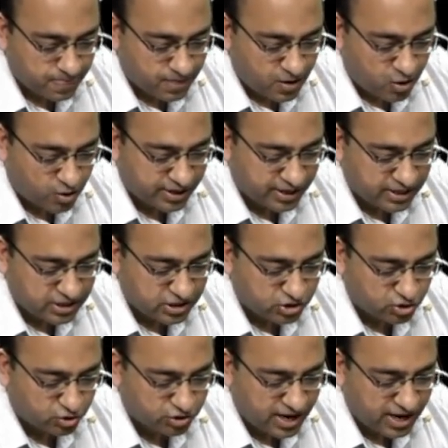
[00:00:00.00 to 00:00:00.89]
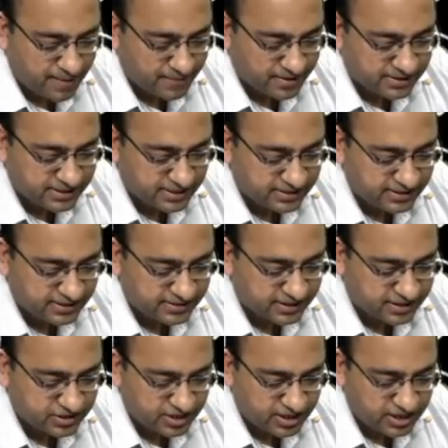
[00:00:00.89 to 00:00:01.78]
Okay, so the emergency
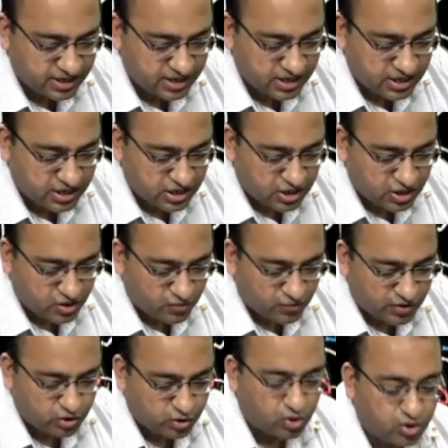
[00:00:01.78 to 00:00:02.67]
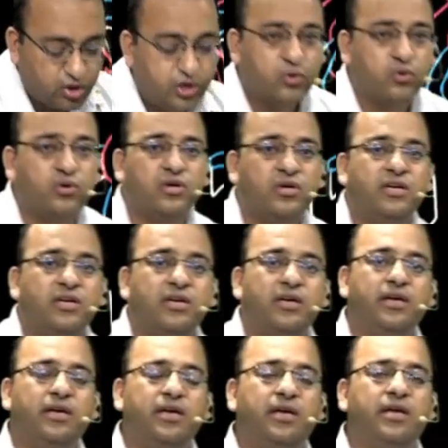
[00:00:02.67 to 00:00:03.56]
surgery we told you
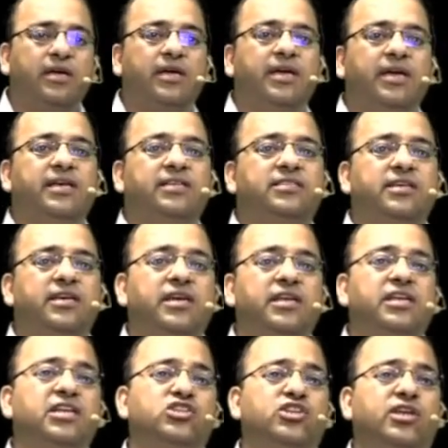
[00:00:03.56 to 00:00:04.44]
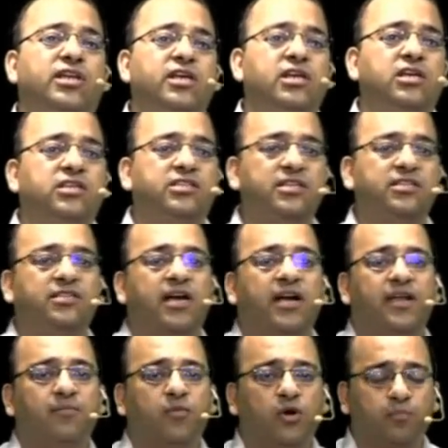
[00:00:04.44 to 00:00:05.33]
is initially just start
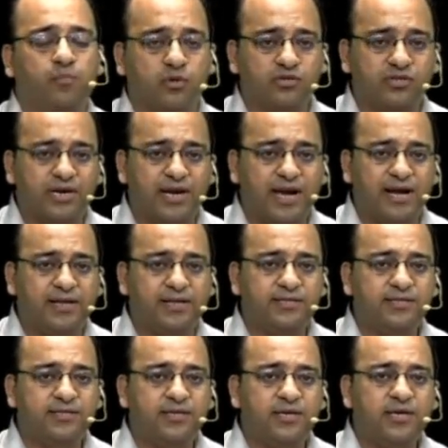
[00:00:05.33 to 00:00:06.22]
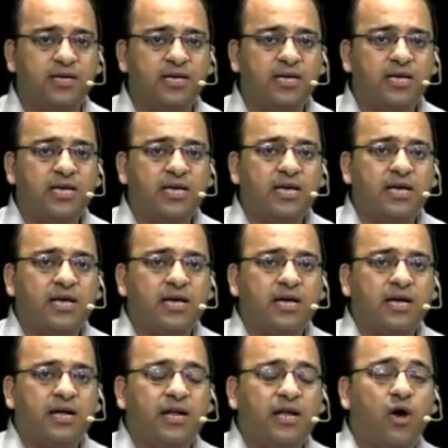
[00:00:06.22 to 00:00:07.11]
him on prostaglandins.
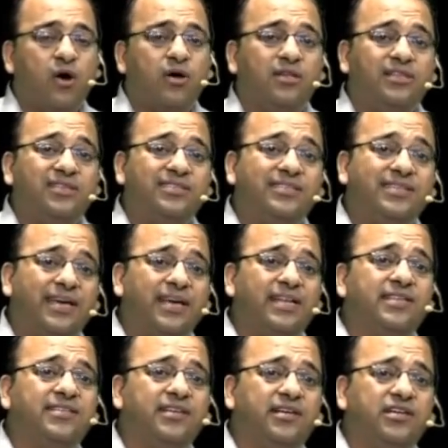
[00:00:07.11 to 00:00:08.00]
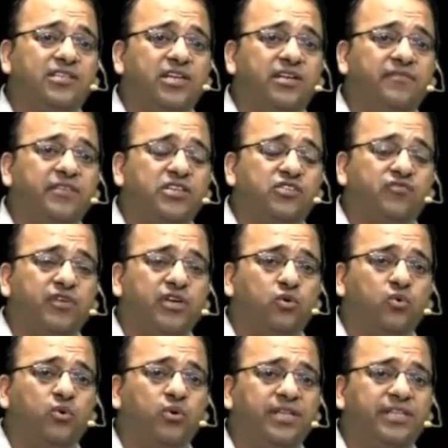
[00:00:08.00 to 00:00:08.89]
Now, the second surgery which we
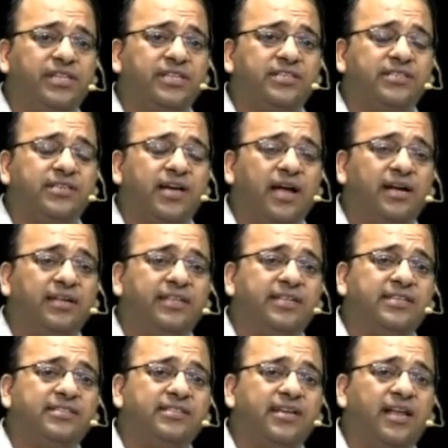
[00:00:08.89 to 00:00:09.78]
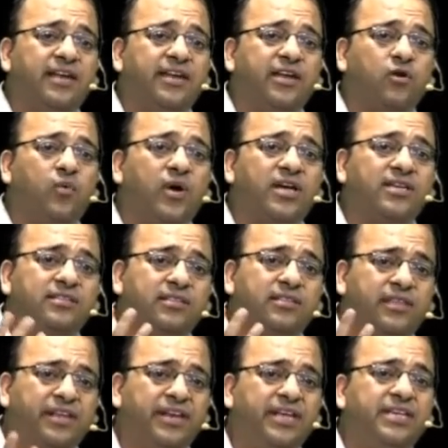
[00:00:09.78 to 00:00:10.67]
do in this child, this child requires
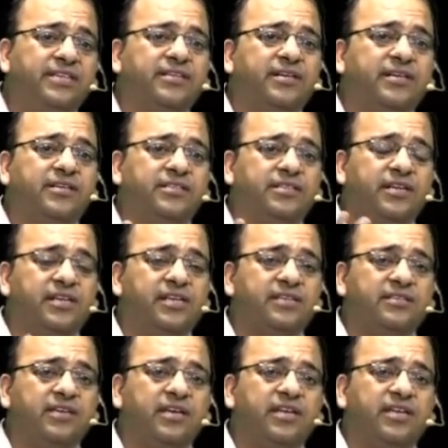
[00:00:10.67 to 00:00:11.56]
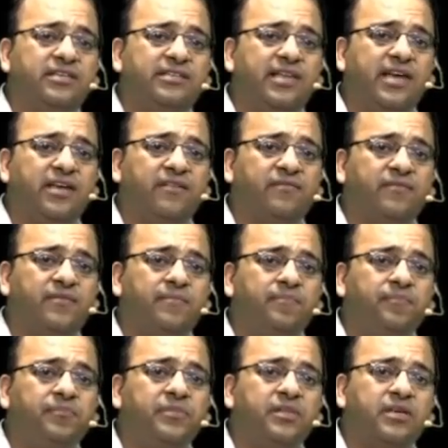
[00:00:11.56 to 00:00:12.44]
three surgeries in his life.
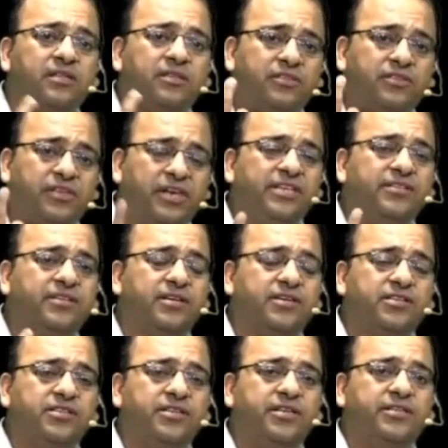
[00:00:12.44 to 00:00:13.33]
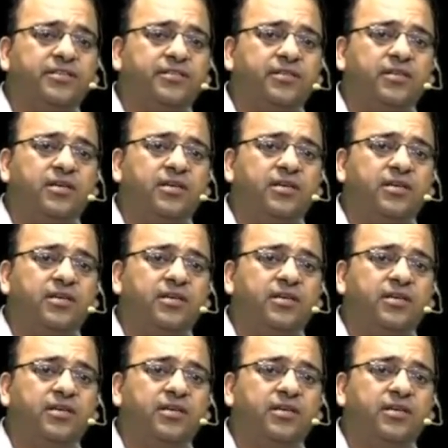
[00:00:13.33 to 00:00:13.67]
Three surgeries.